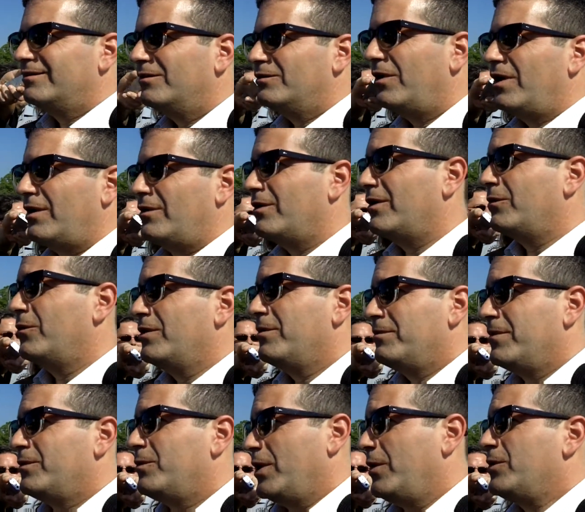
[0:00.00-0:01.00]
Well, it wouldn't
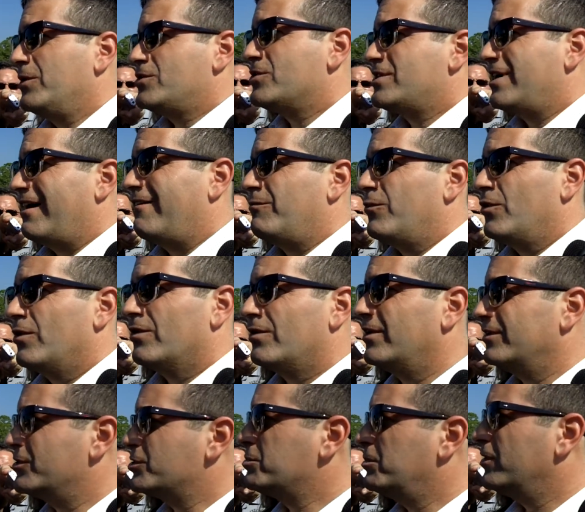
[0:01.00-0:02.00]
be. We would just have more at
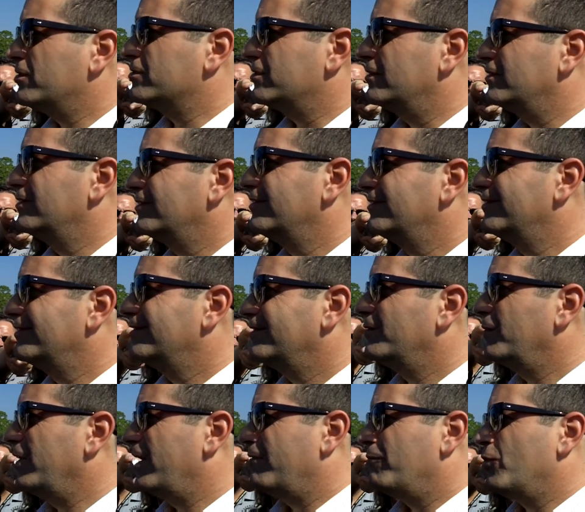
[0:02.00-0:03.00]
our disposal.
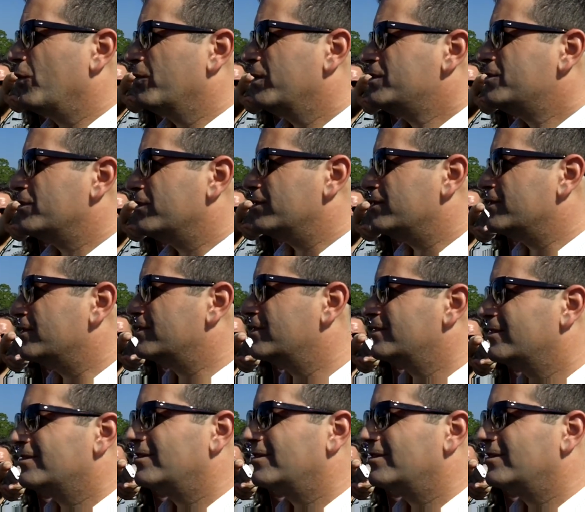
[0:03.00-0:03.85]
We'd have more resources.